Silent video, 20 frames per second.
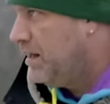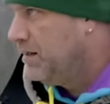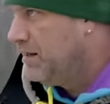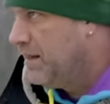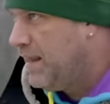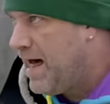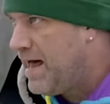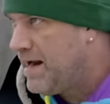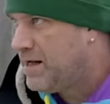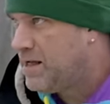a
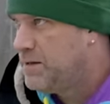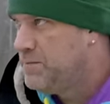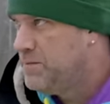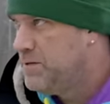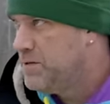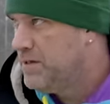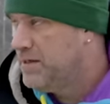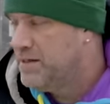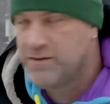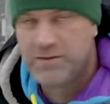lot of
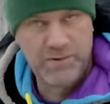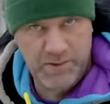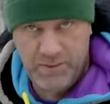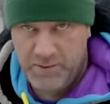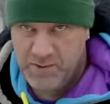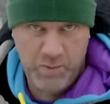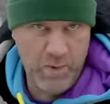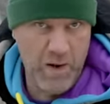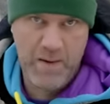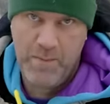community, there, there
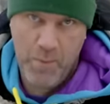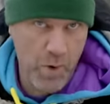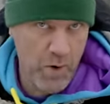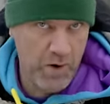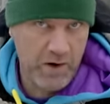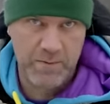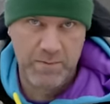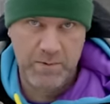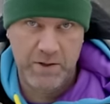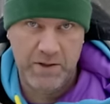was way more
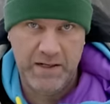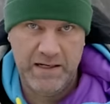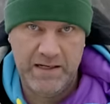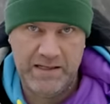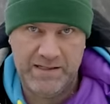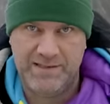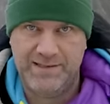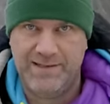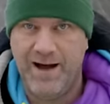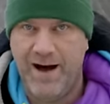
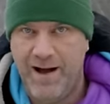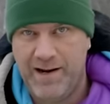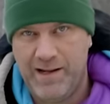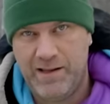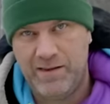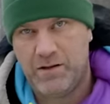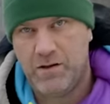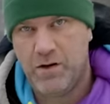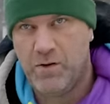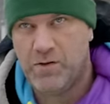communities dotting
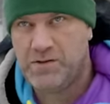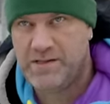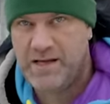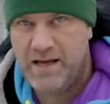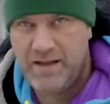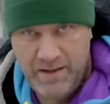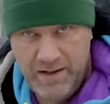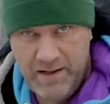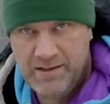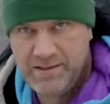the
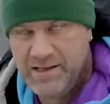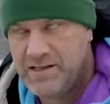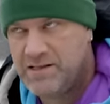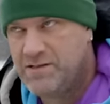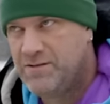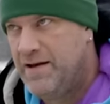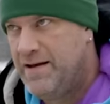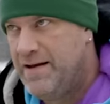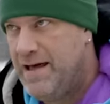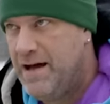coastline than exist
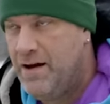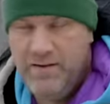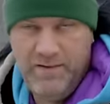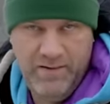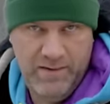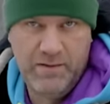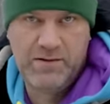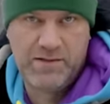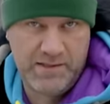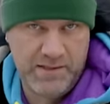right now,
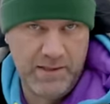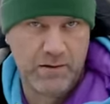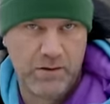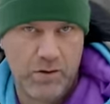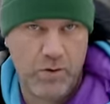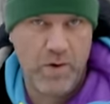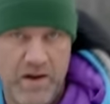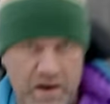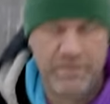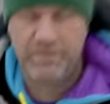and there's still
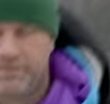quite